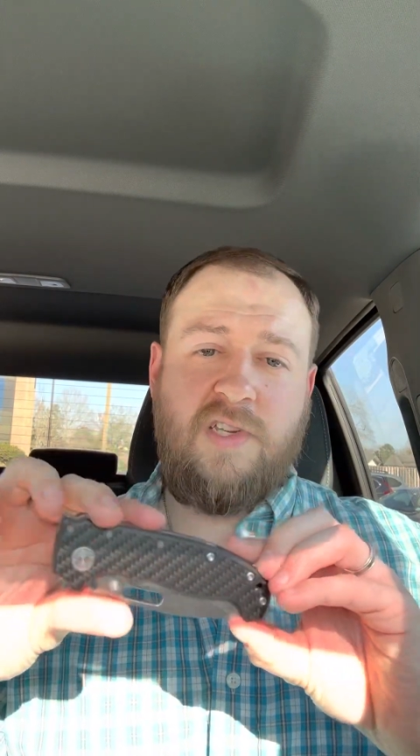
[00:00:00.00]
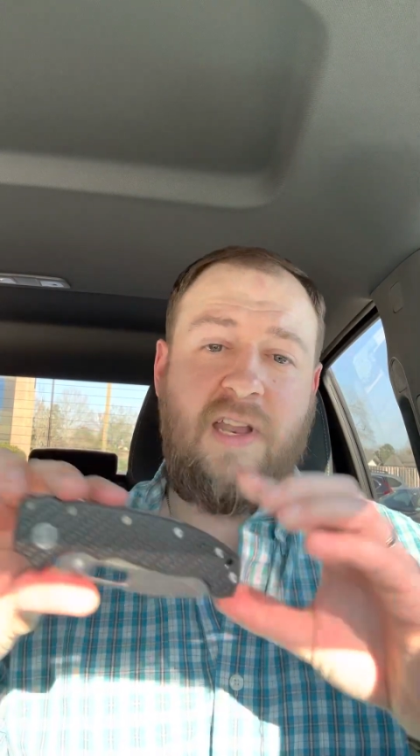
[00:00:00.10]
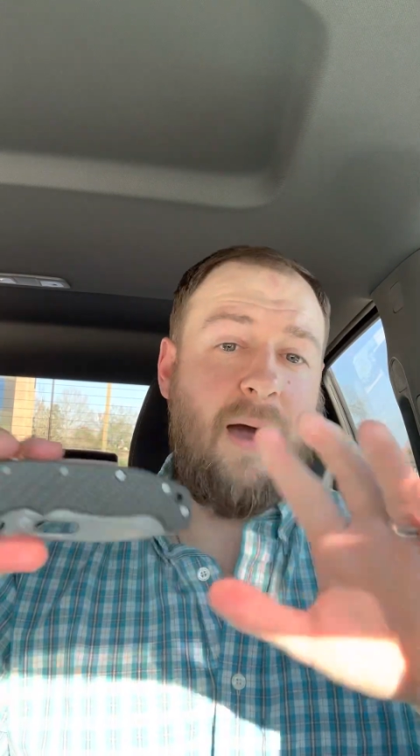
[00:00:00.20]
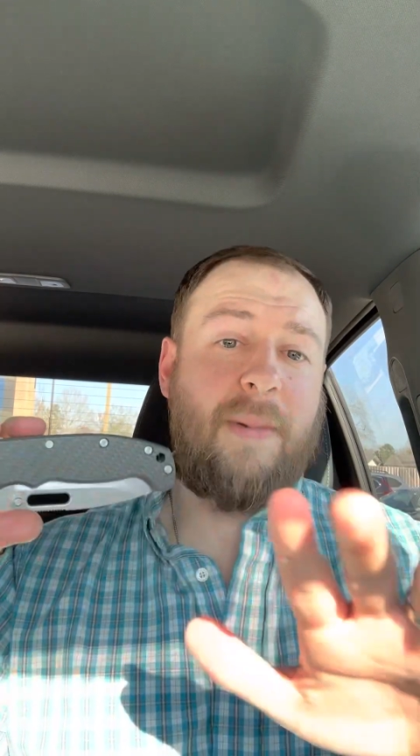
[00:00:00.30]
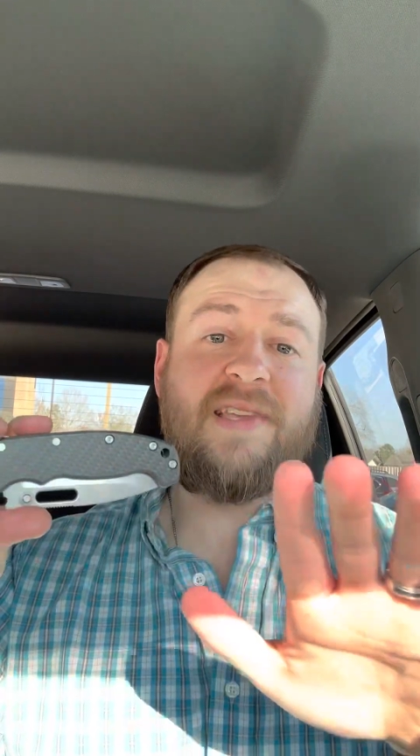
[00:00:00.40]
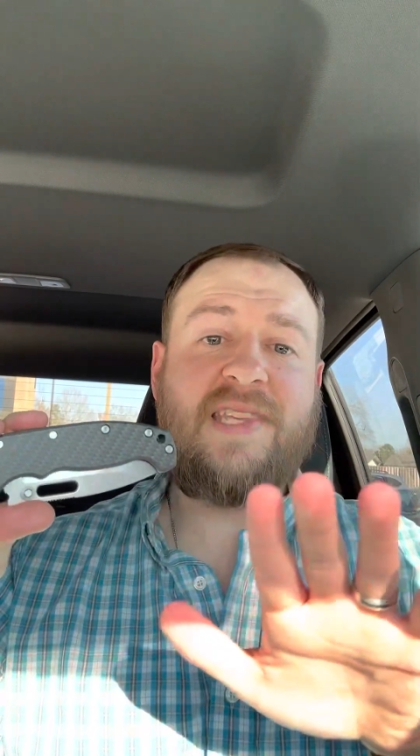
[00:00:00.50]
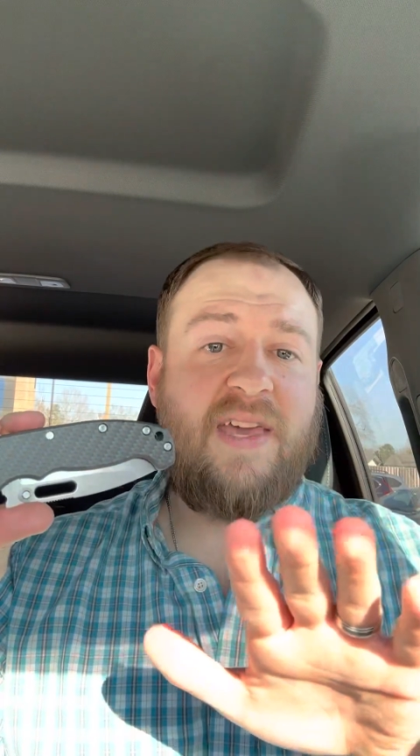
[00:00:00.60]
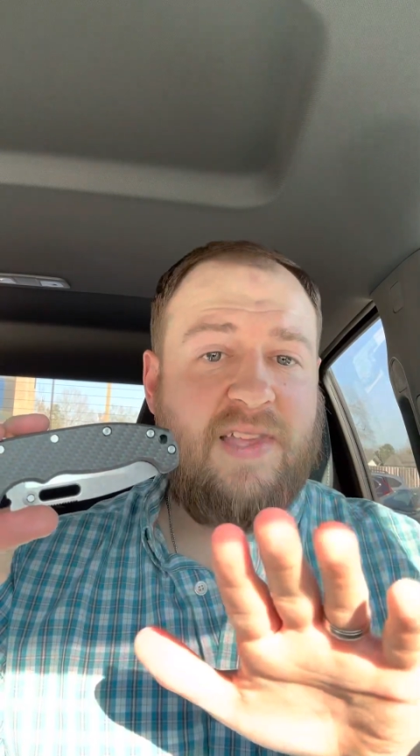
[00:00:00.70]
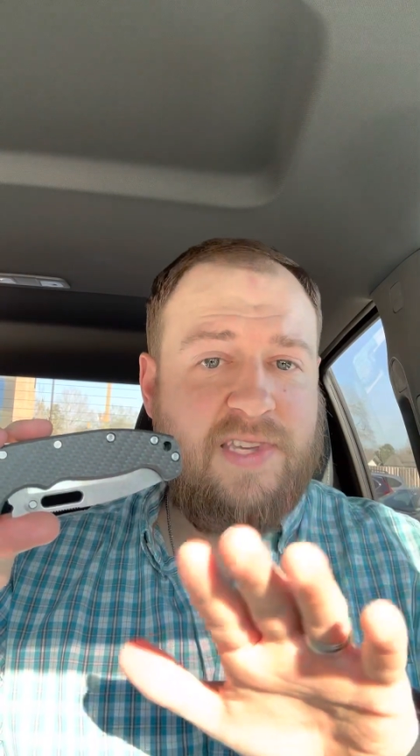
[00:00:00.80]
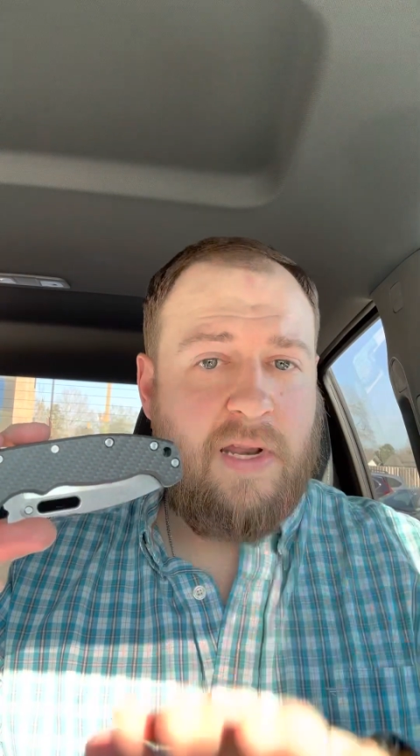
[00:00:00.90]
Now, I'm not
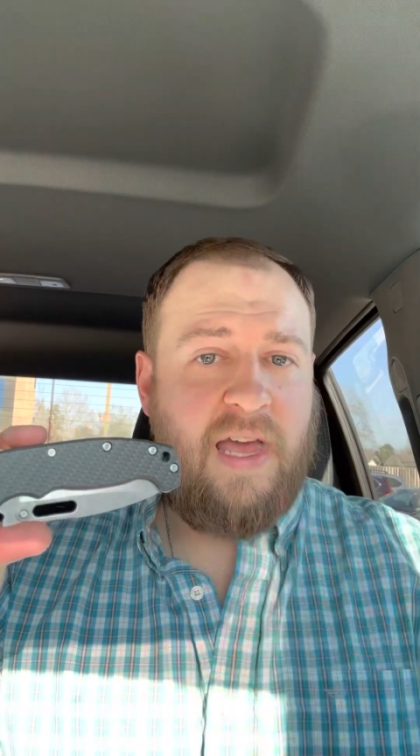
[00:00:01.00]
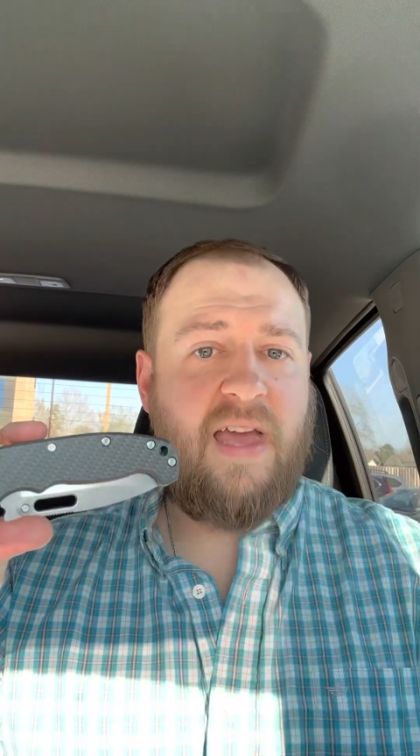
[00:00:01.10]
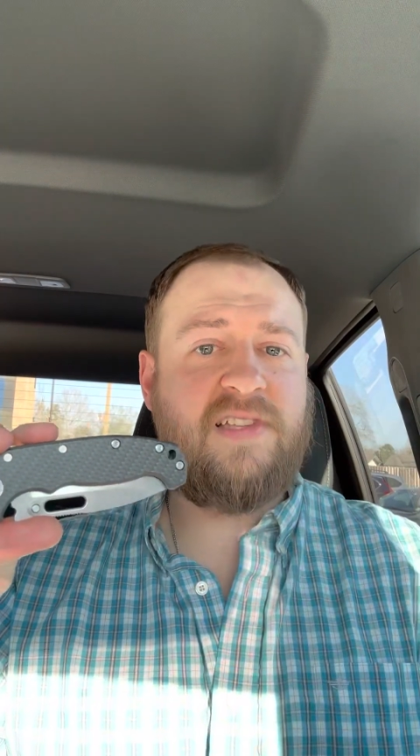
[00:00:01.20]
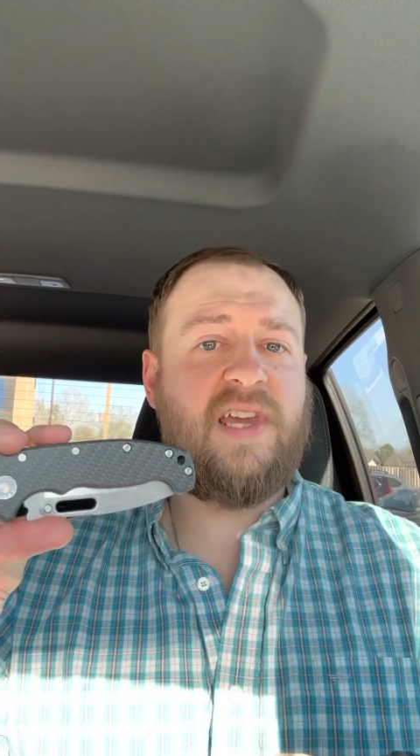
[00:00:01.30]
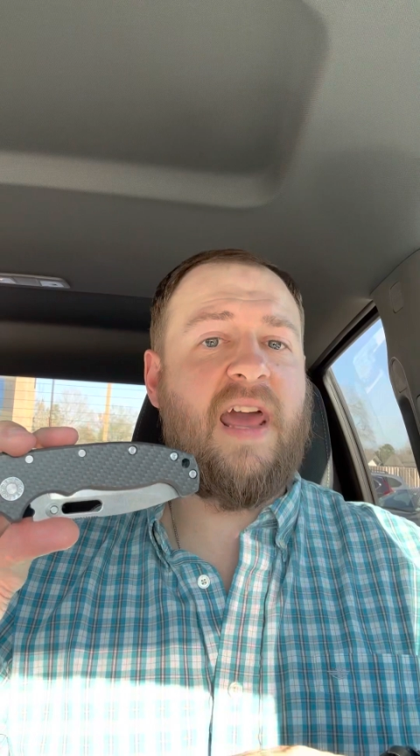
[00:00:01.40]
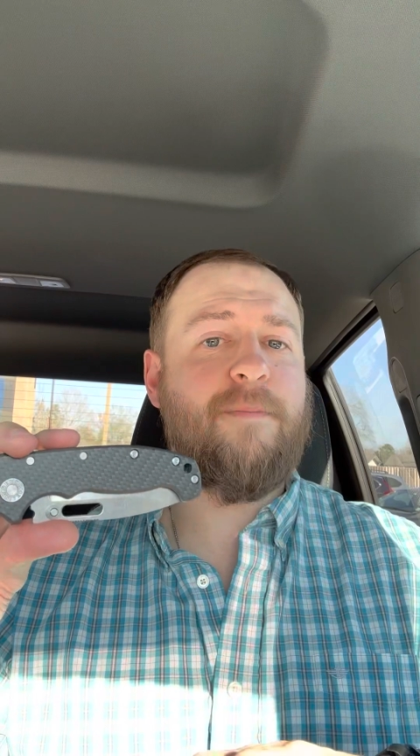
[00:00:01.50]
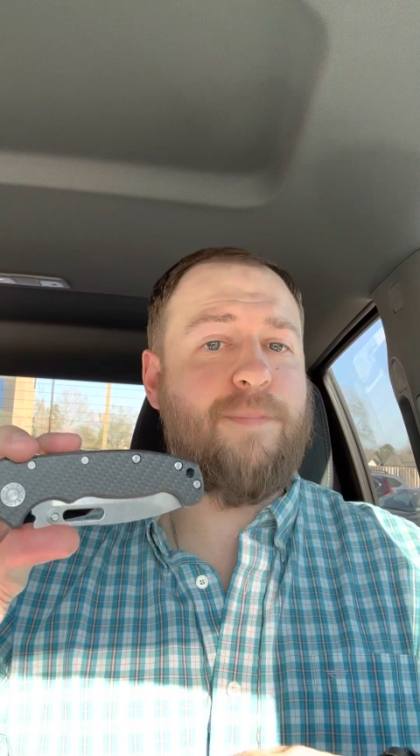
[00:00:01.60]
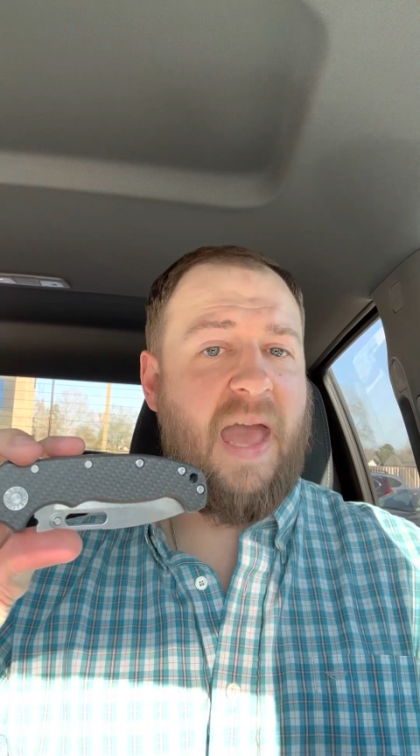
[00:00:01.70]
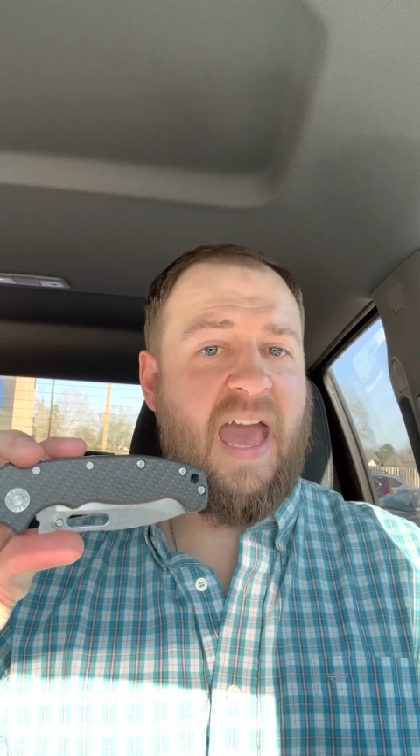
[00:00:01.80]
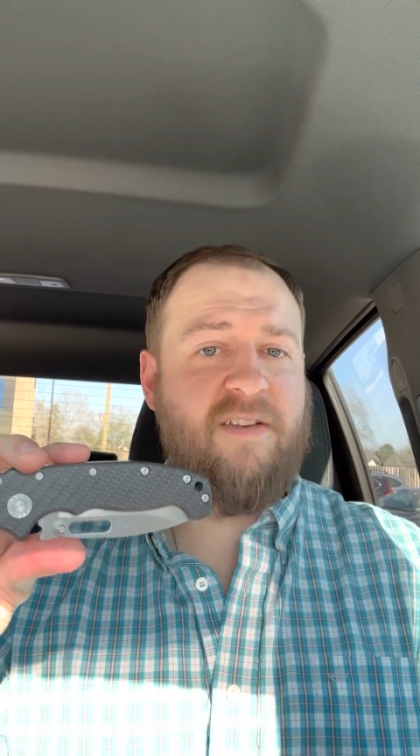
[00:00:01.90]
saying it's going to have
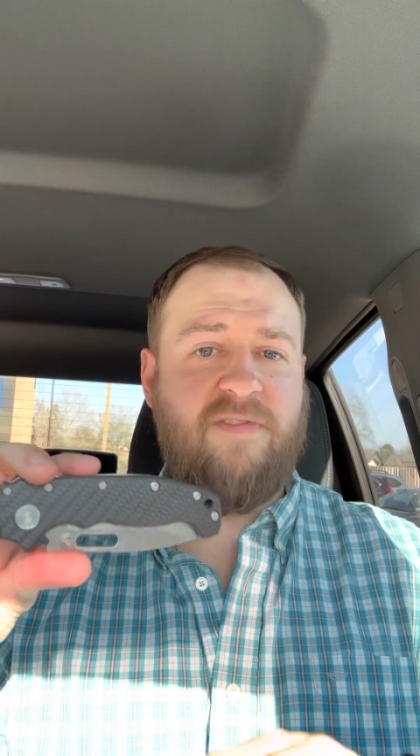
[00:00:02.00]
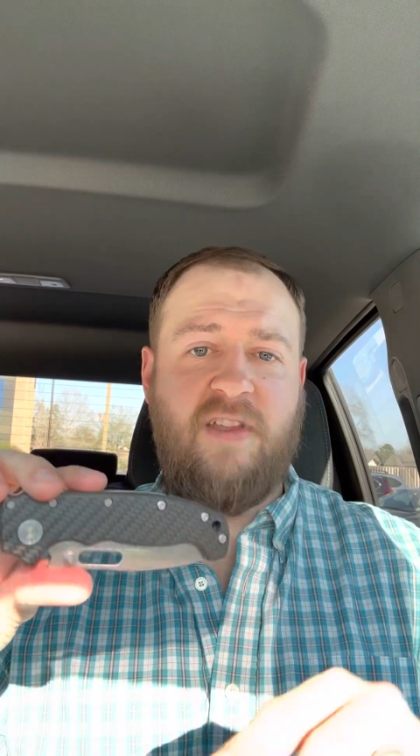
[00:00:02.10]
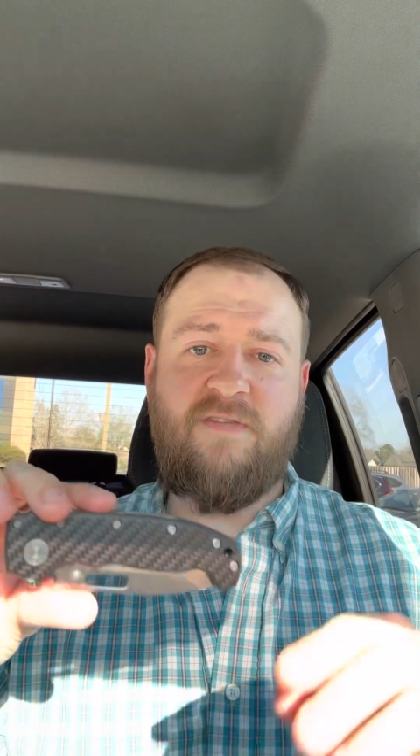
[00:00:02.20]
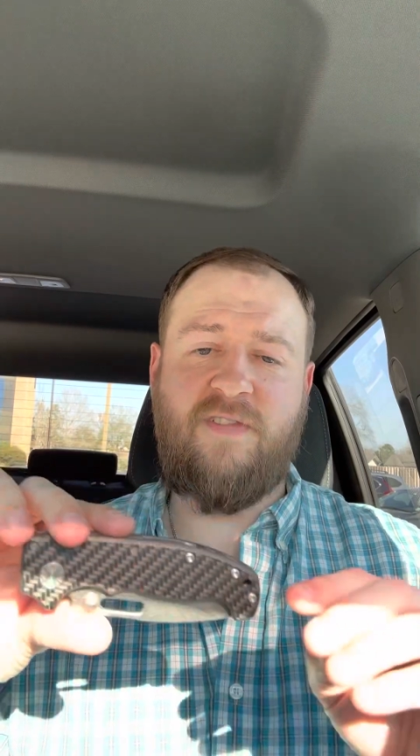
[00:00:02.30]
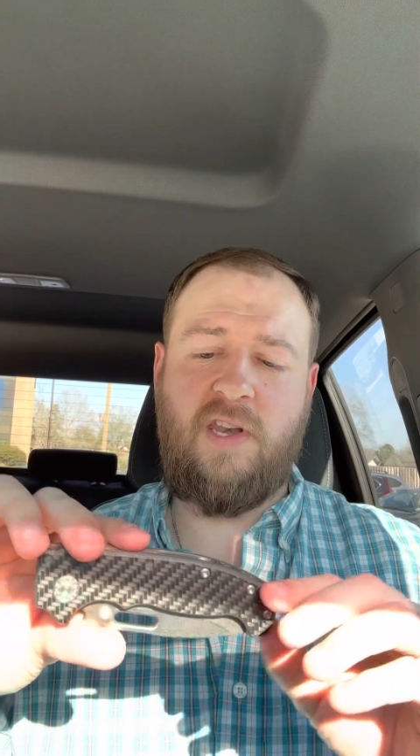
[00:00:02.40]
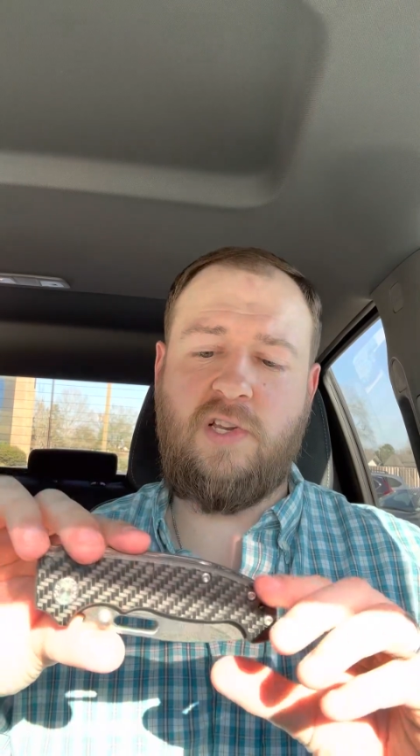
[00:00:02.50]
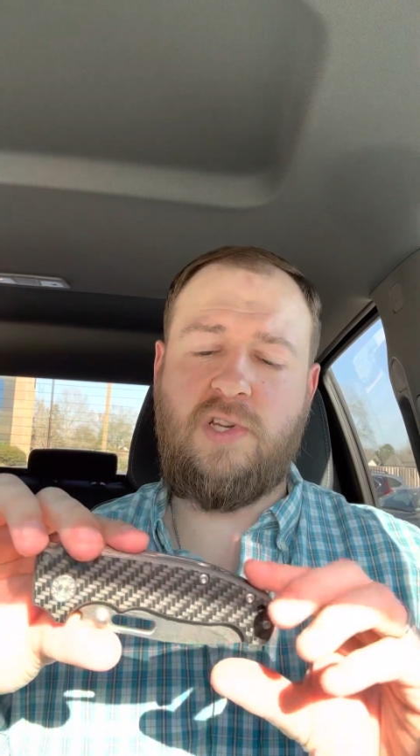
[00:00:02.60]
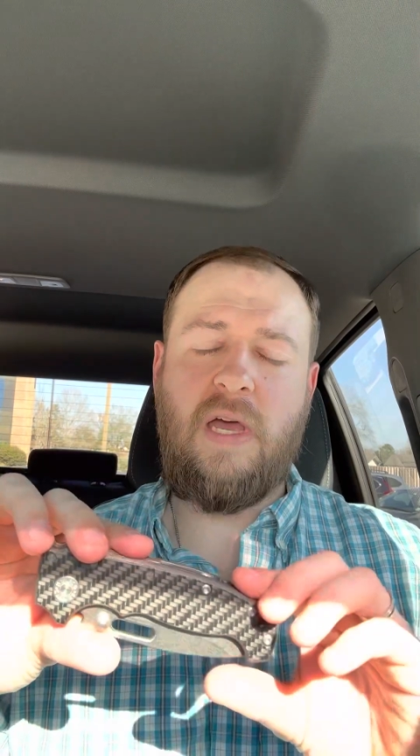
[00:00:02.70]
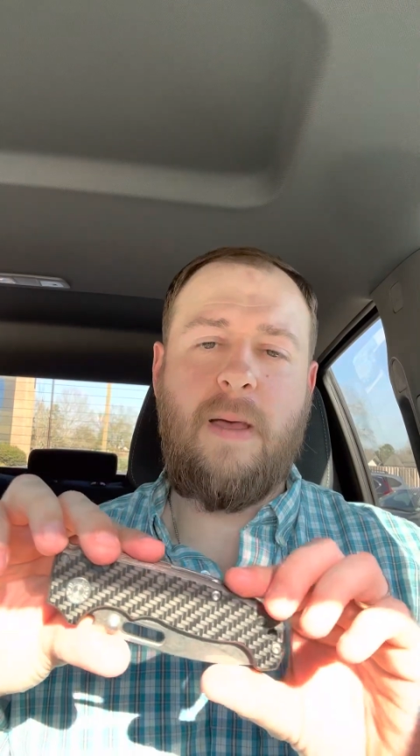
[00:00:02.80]
bad fit and finish,